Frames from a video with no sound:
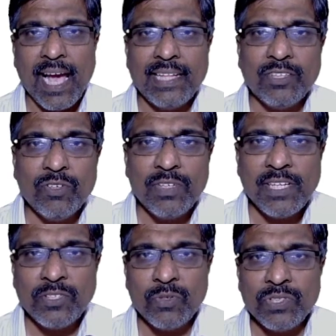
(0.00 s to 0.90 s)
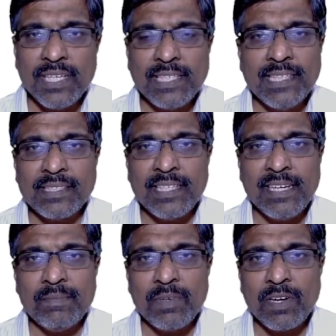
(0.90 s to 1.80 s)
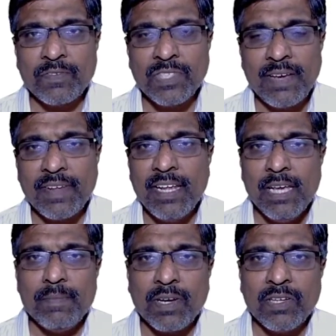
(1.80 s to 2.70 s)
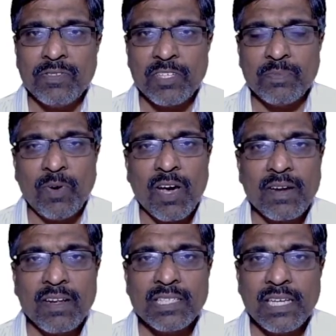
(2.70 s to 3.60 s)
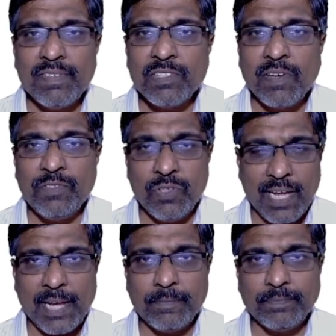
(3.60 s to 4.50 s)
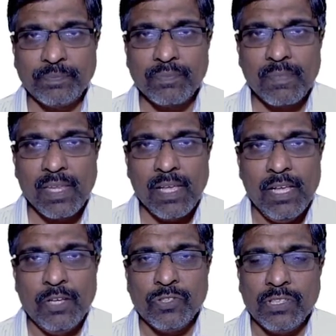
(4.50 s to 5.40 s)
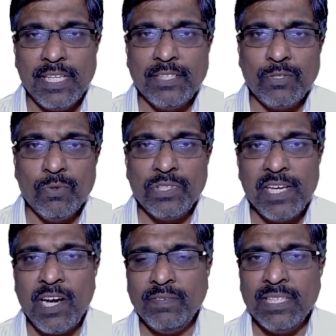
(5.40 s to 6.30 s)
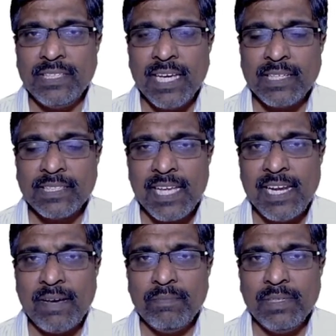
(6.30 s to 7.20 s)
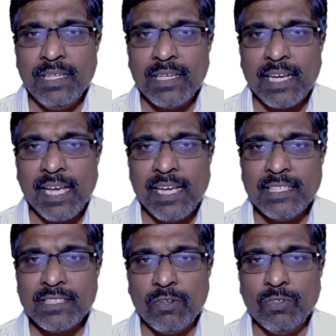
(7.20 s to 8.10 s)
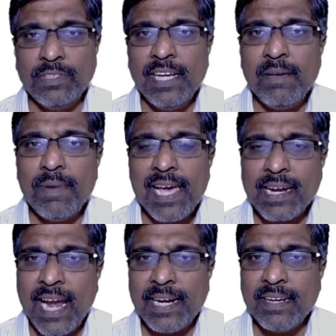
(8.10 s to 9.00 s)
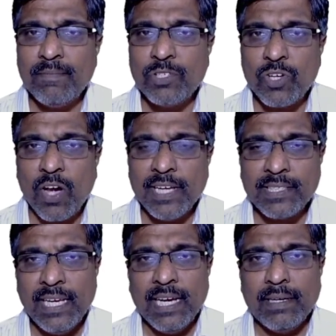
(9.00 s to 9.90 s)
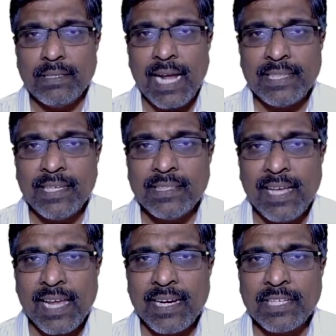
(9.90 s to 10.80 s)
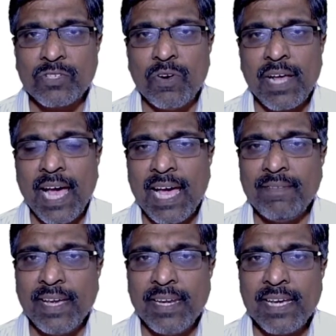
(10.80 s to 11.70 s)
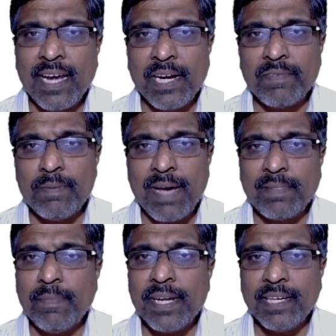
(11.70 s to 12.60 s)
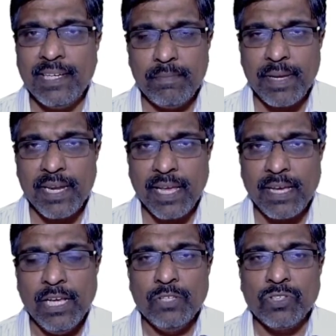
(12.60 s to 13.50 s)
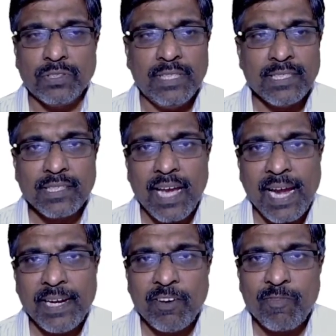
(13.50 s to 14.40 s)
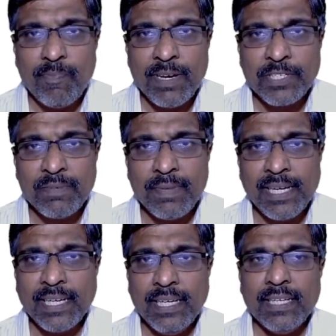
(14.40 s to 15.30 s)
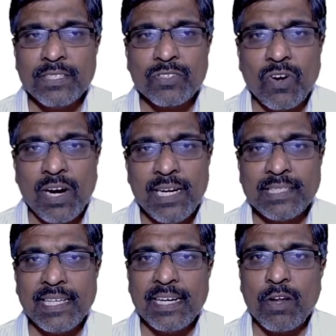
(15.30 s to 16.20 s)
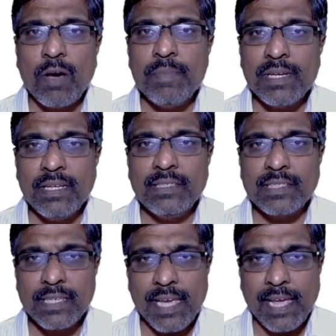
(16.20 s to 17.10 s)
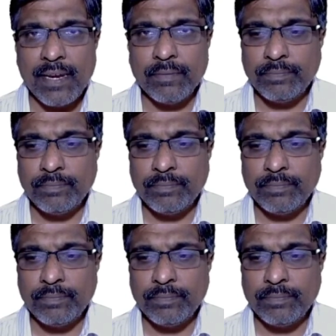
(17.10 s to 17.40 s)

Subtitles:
And Dhoni choosing a jersey number of 7 because he was born on 7th of July. So the choosing of the jersey number is only by a random choice rather than it's going to have any kind of a mathematical meaning. So this kind of measurement is called as a nominal scale.